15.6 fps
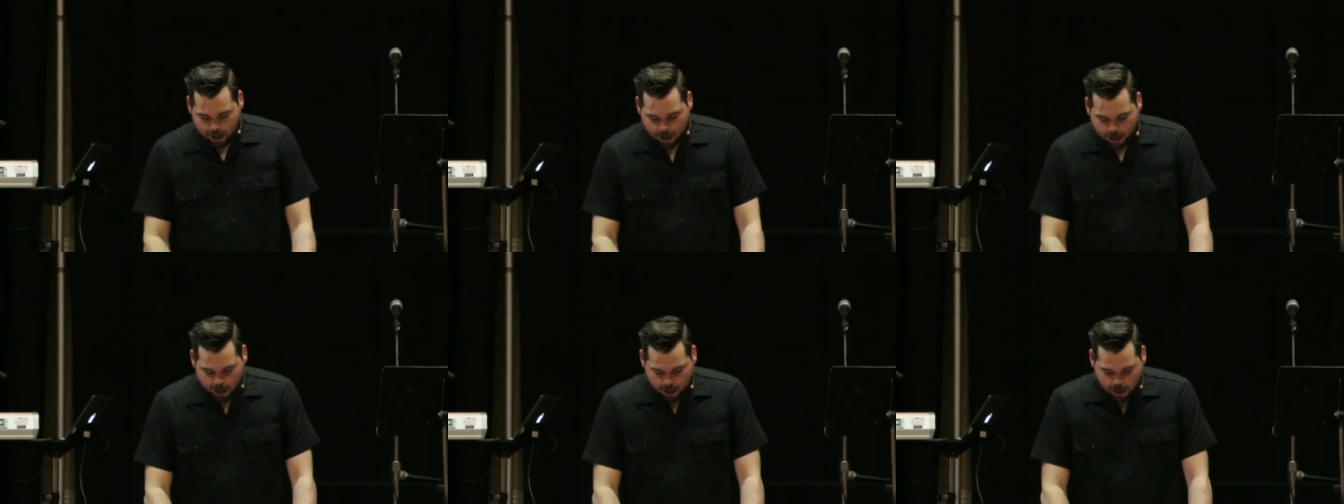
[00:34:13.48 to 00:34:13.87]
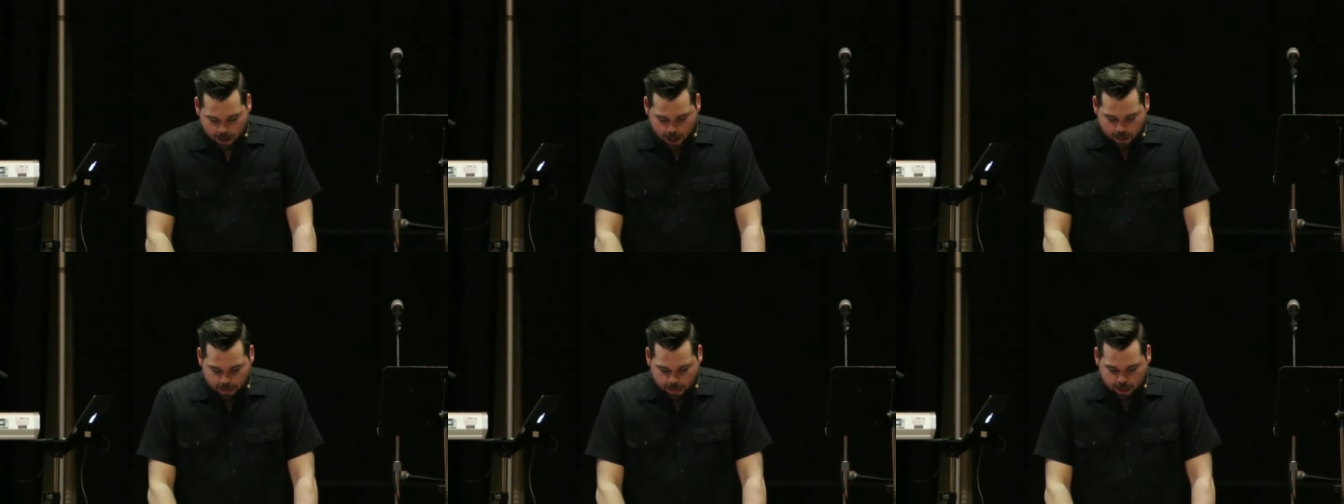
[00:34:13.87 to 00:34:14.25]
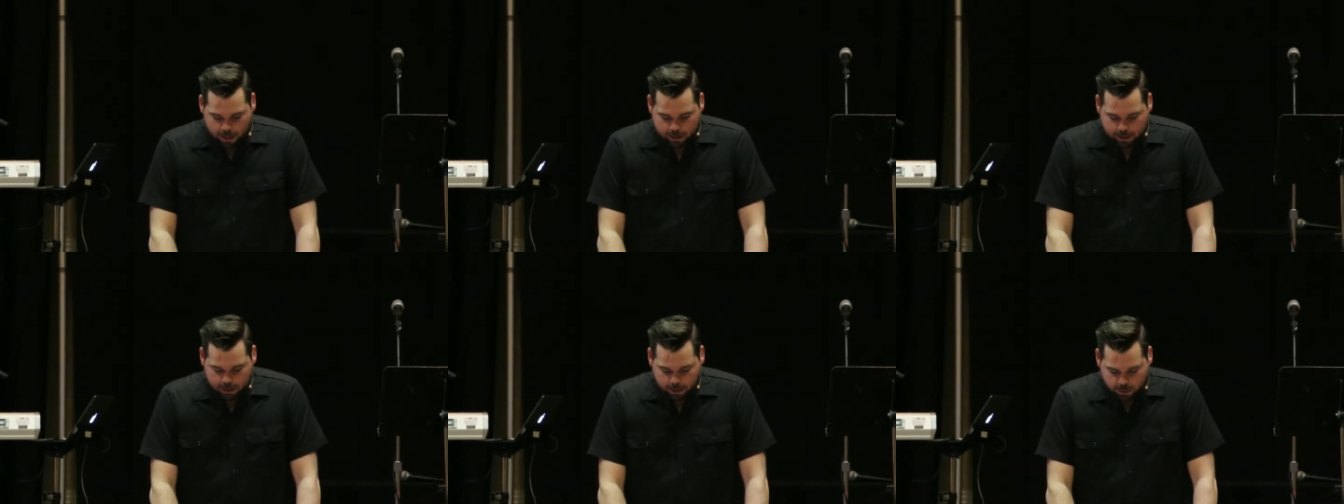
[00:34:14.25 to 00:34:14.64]
I, I, I think
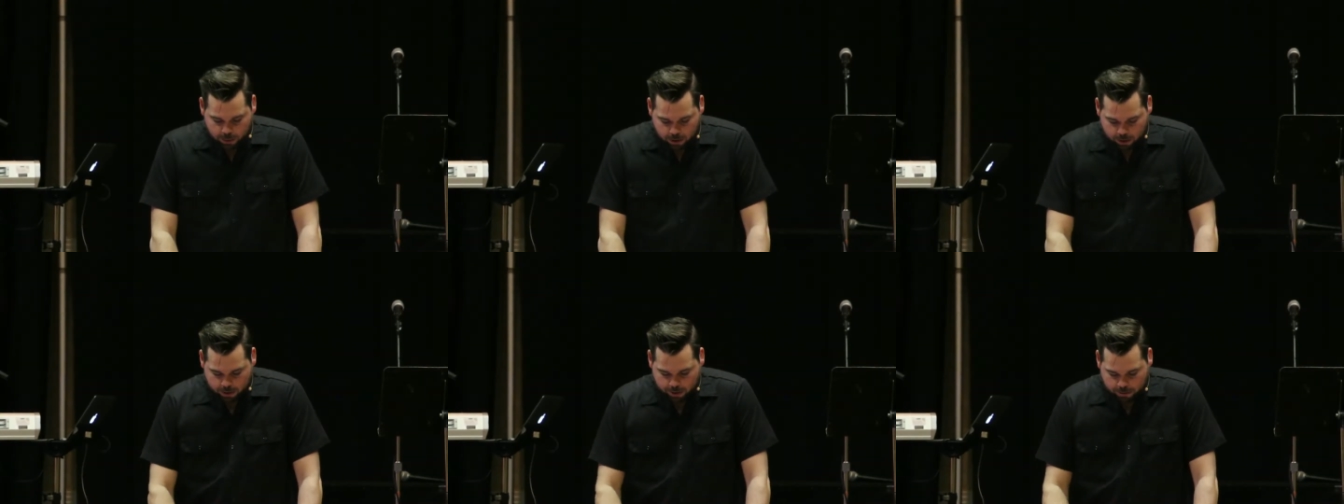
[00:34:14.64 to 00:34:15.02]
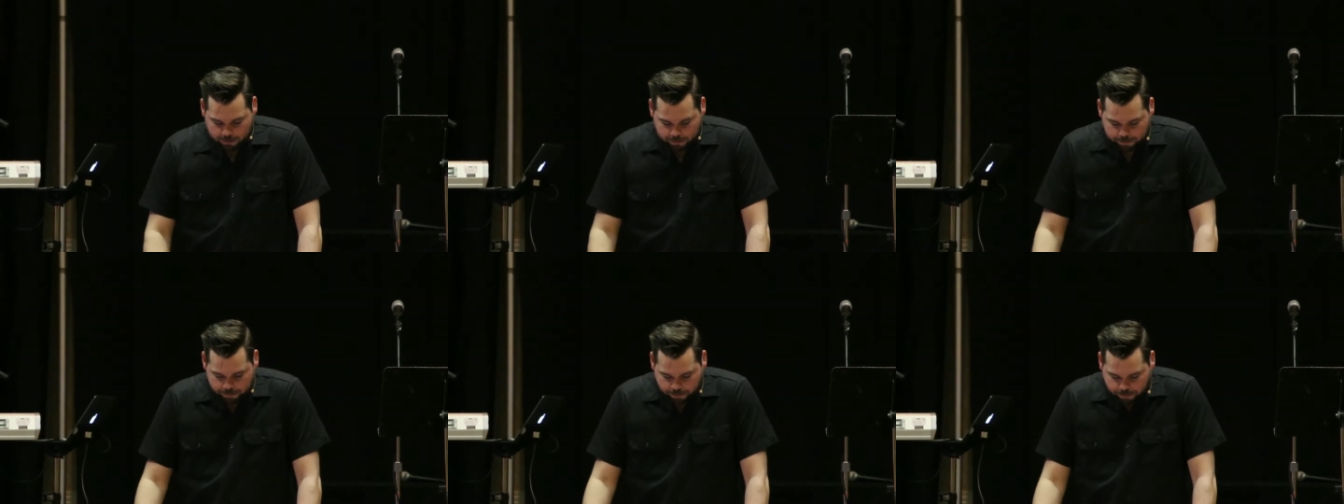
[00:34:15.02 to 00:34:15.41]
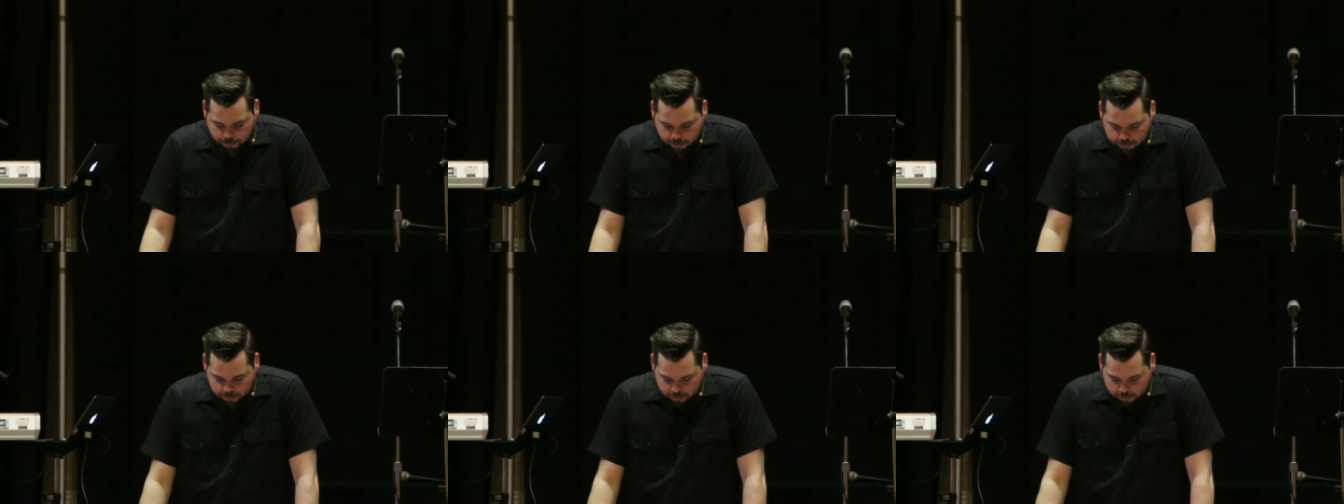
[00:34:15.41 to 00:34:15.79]
it's interesting
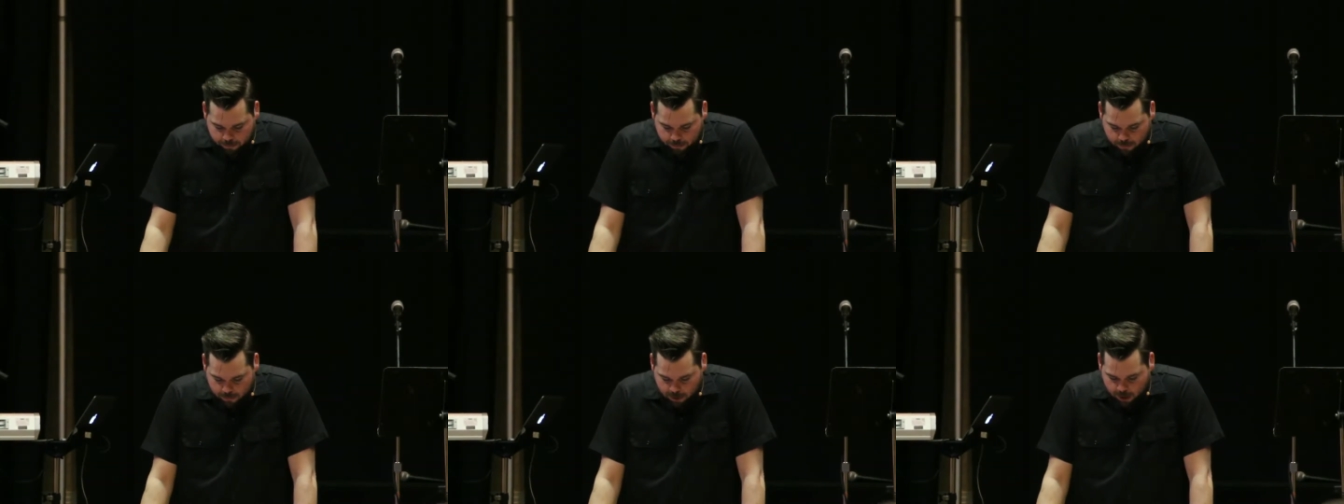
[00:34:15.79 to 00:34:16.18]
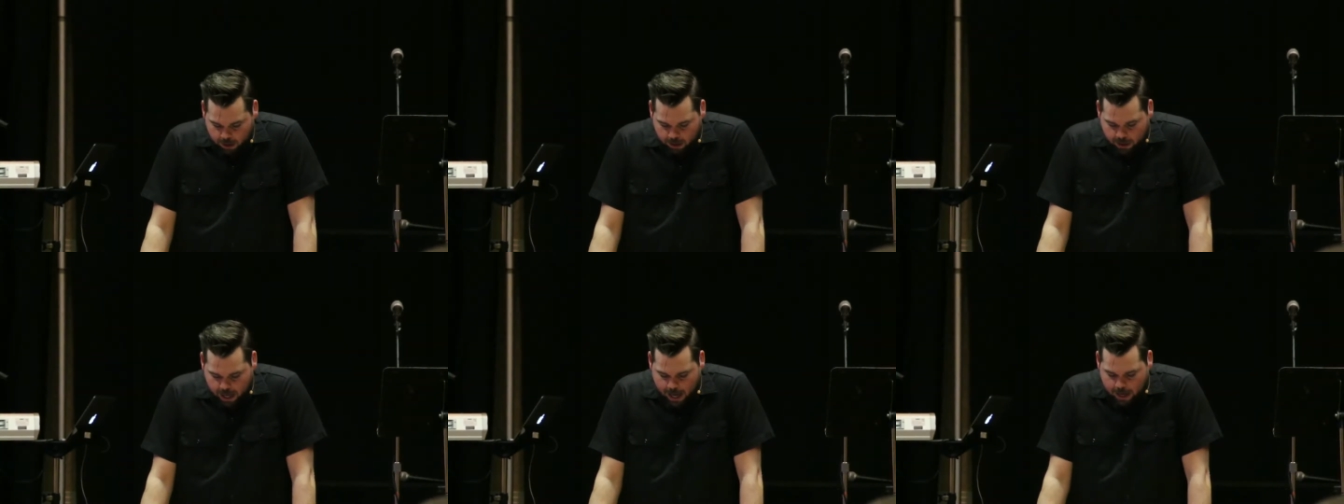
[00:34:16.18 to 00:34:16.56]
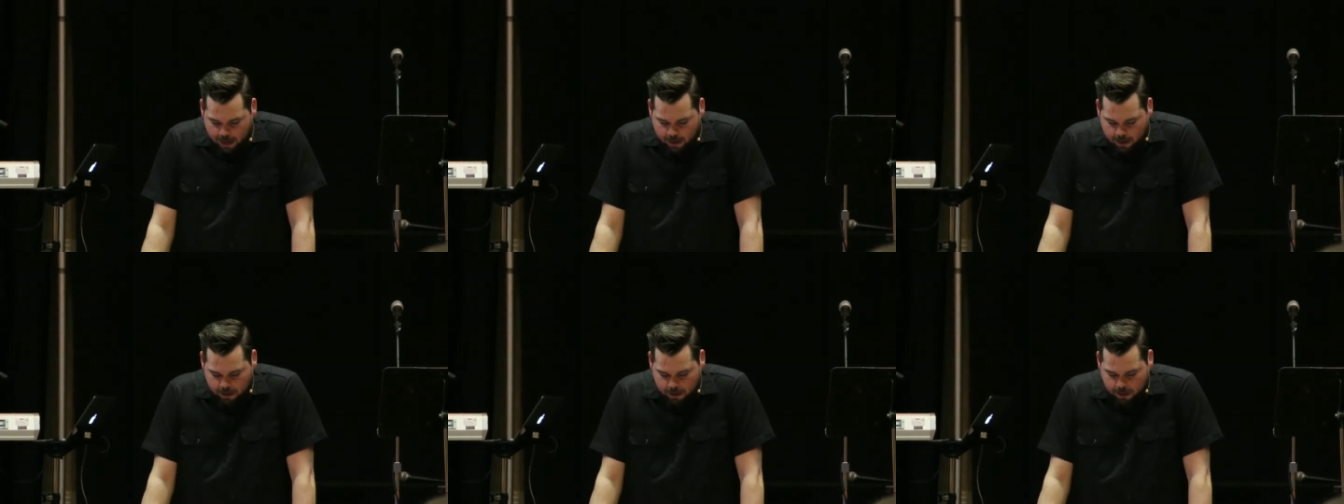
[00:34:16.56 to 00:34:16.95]

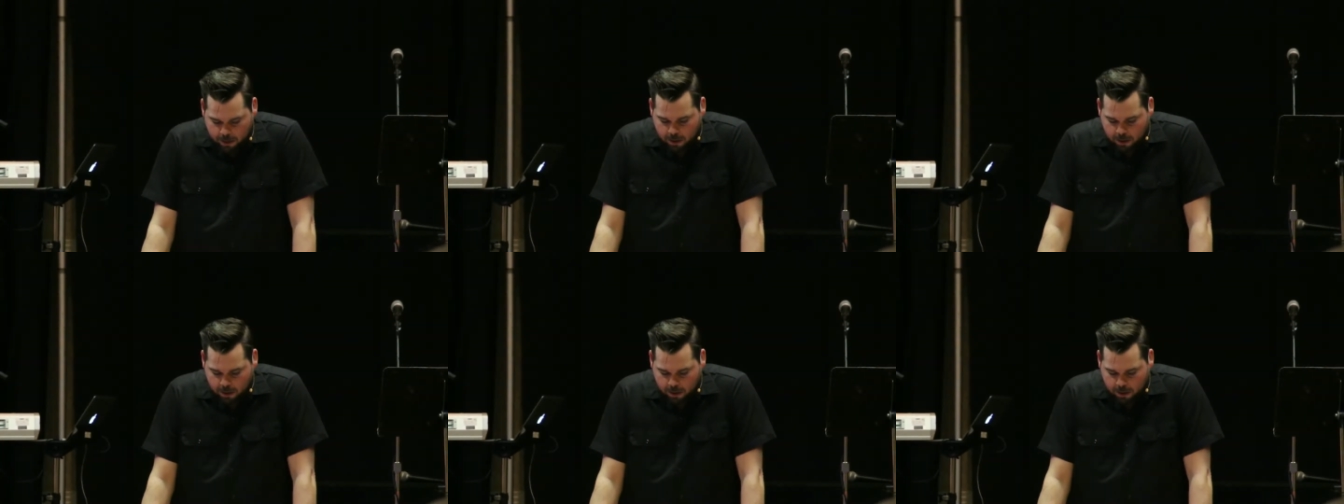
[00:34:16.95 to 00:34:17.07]
that